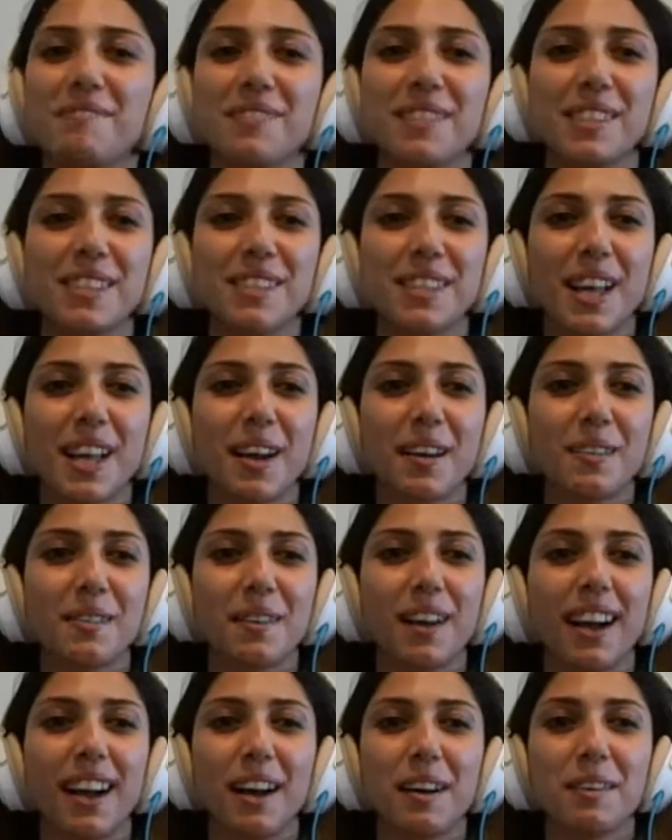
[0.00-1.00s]
So
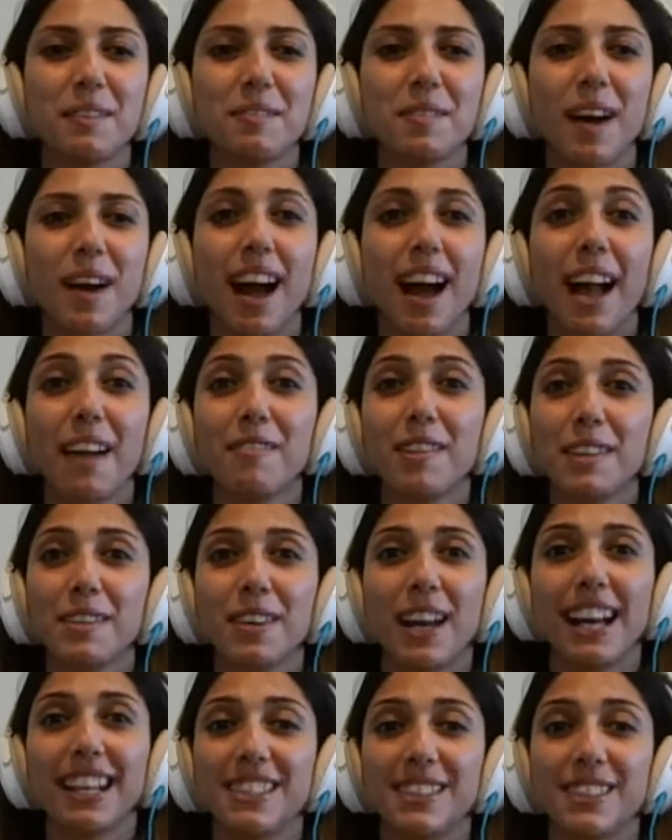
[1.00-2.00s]
I want to
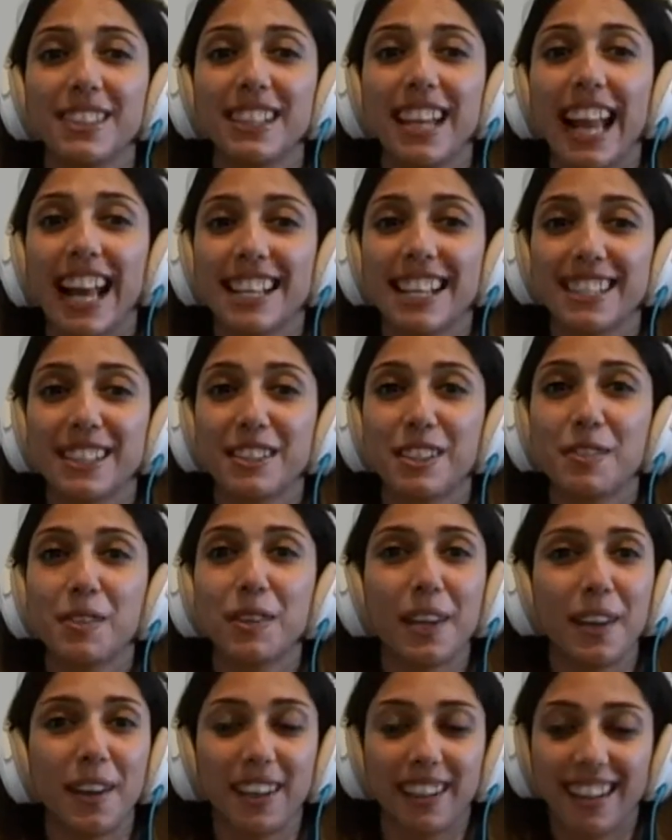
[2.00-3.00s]
actually ask
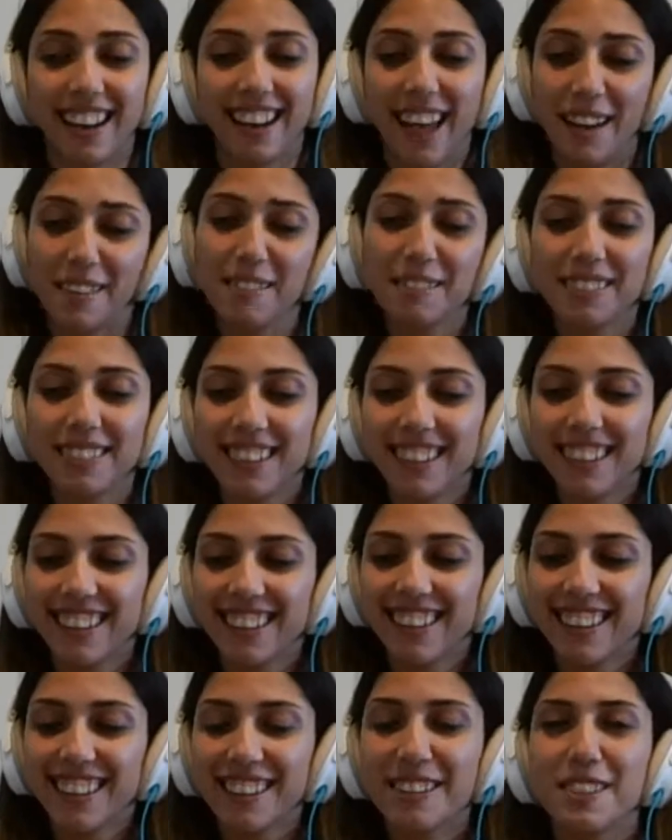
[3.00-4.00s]
Sukyoung now
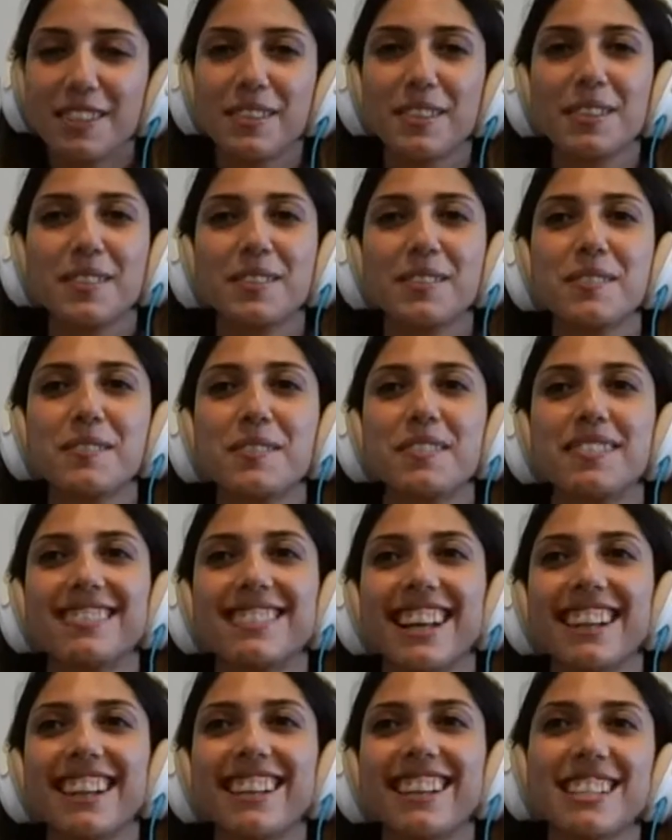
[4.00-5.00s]
to
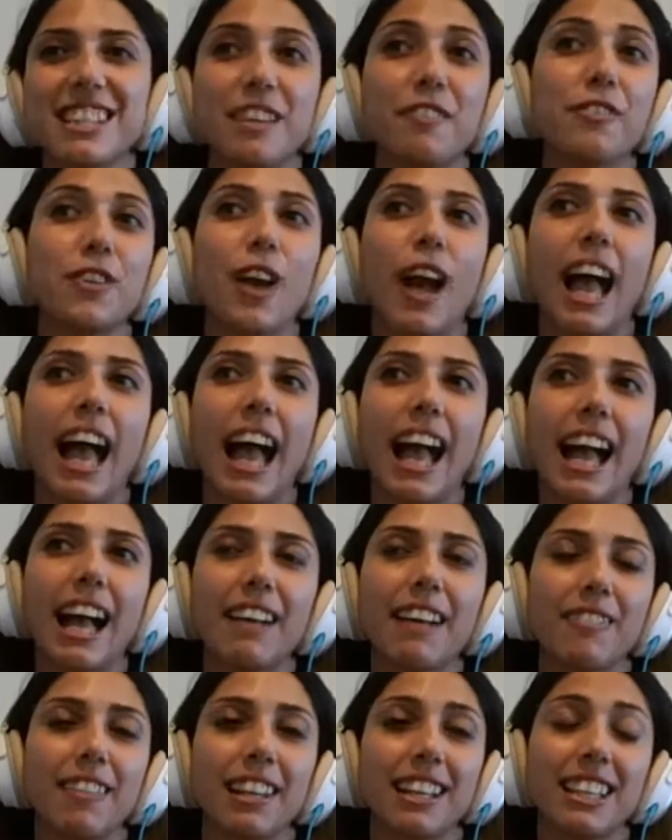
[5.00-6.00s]
tell us if you
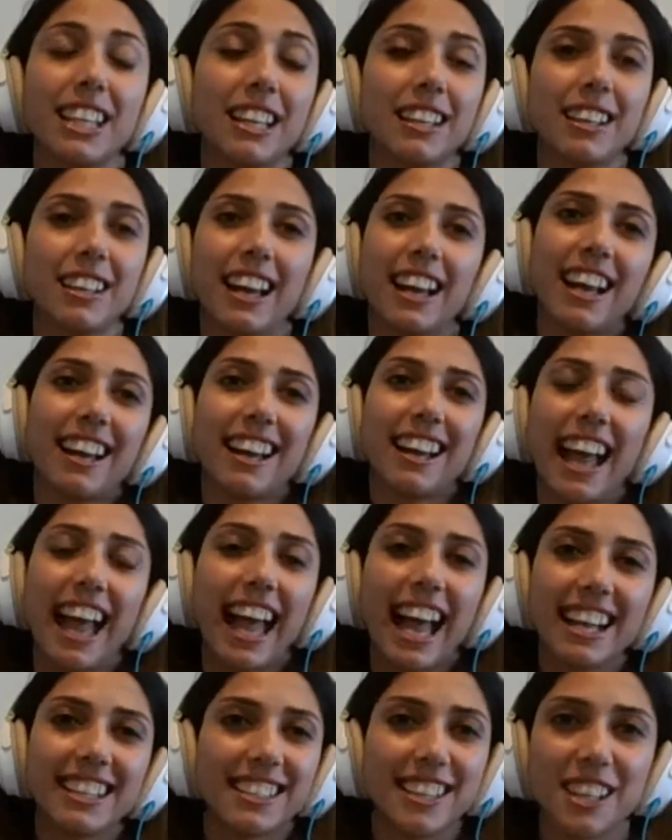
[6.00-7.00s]
have
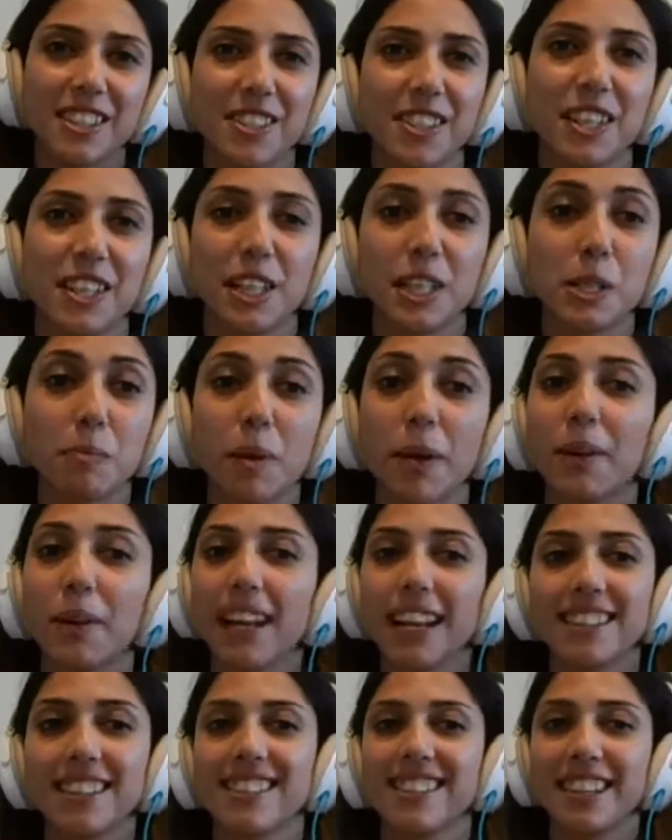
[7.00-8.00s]
had such an
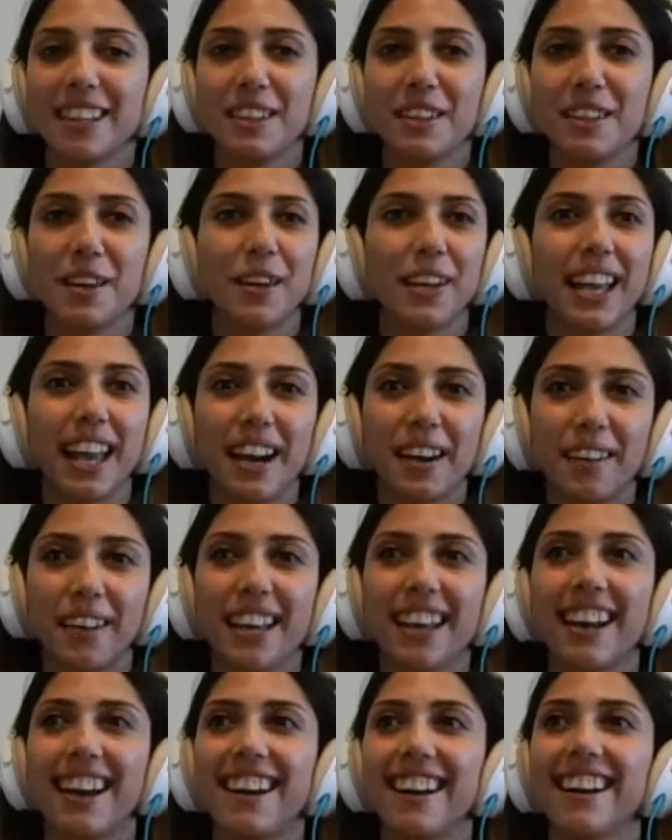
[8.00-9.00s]
experience in your
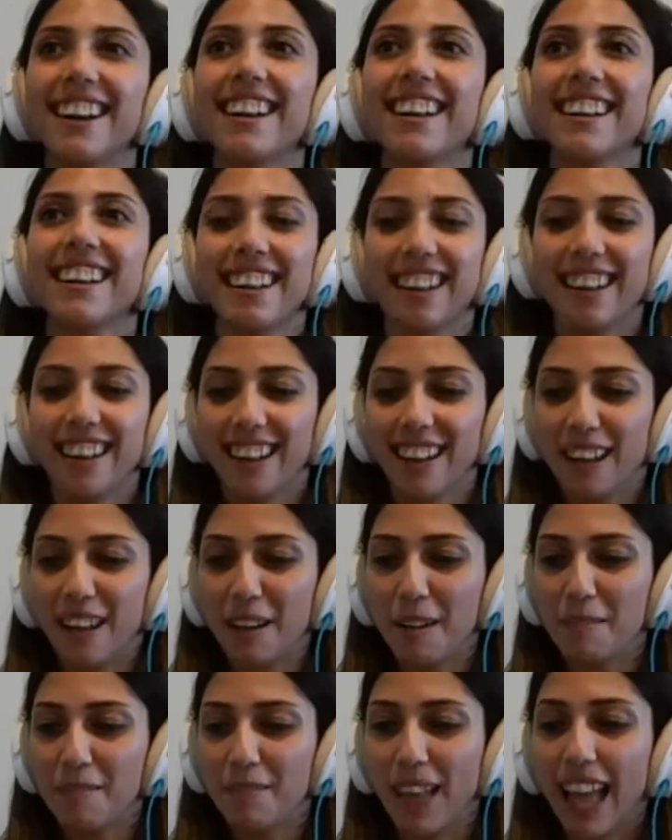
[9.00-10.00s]
career,
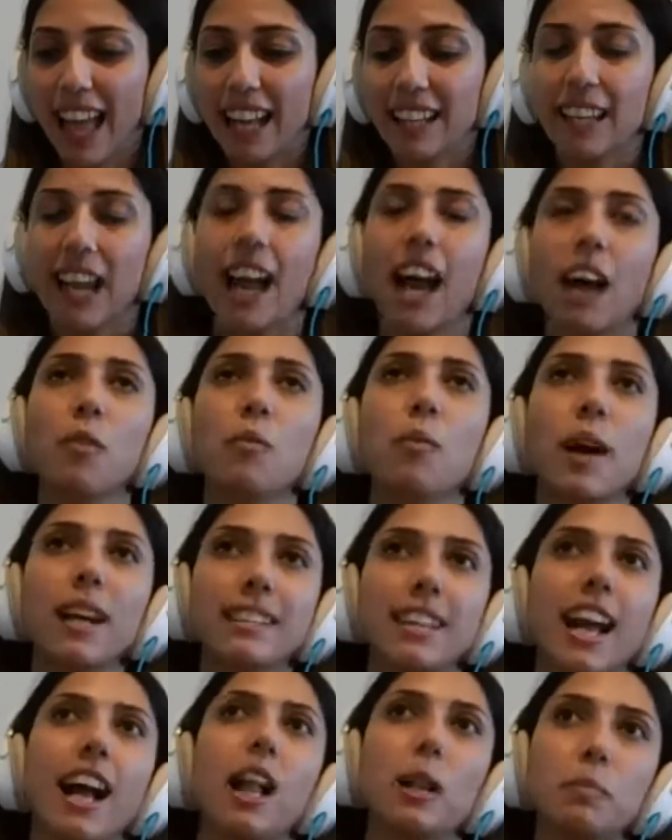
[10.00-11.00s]
and what
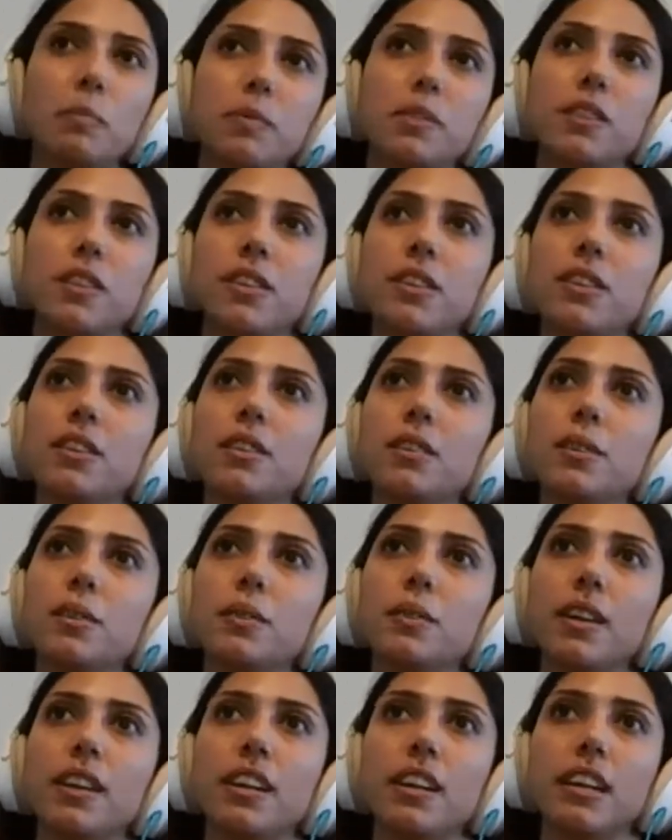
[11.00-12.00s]
helped
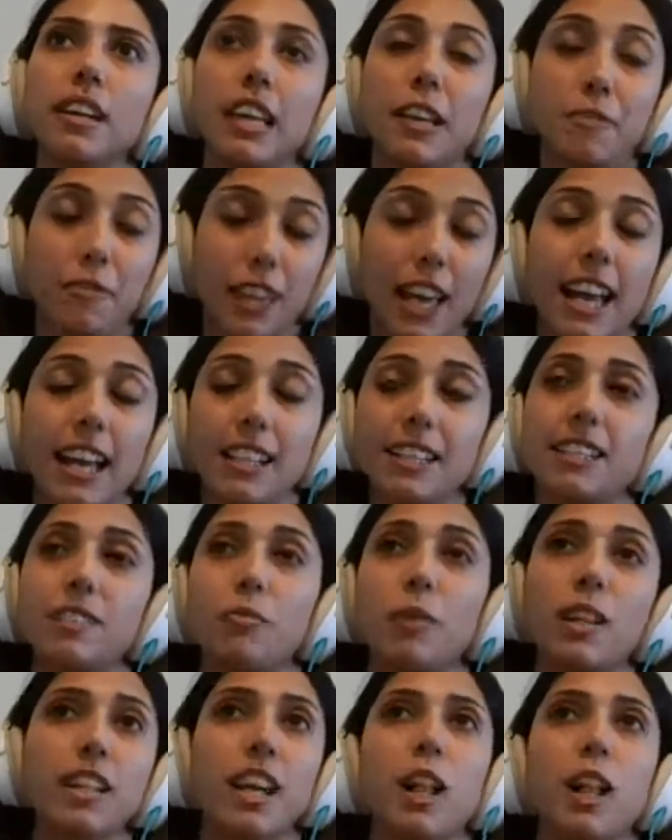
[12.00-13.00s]
you, if yes,
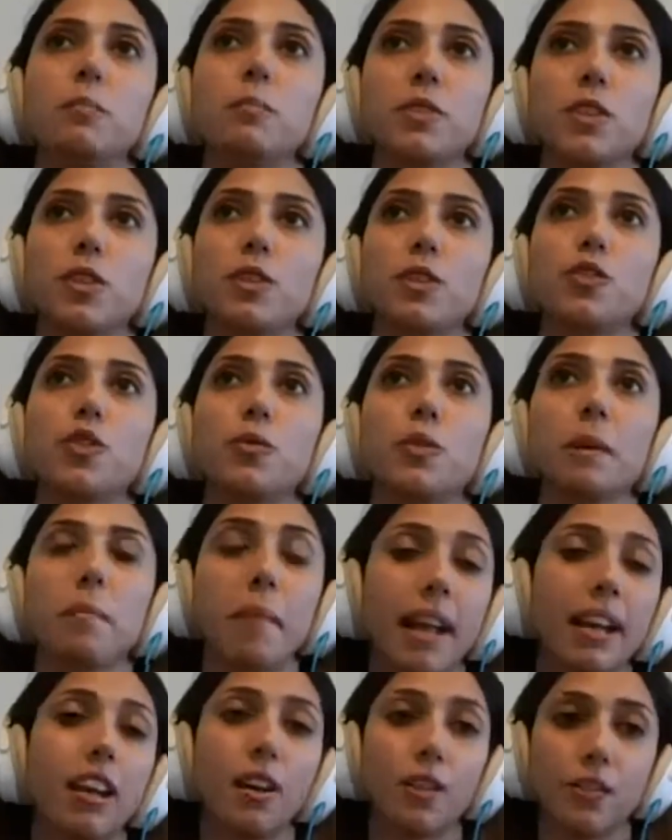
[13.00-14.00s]
what helps you to
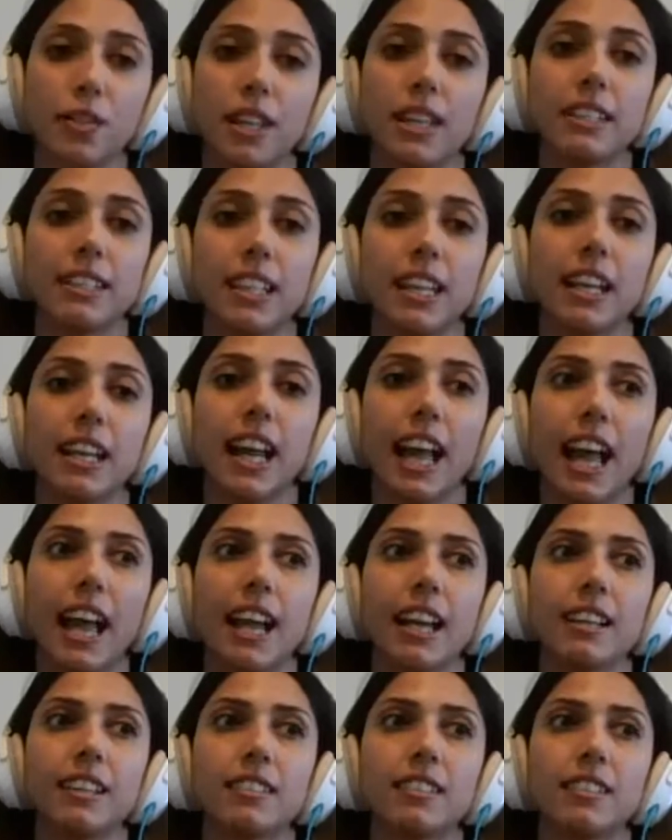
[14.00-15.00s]
remain authentic
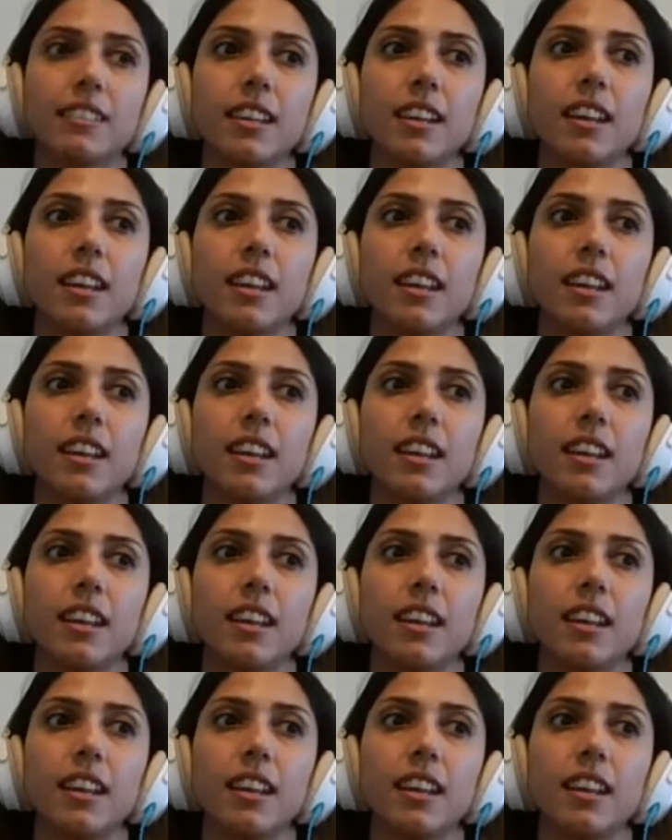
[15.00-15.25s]
and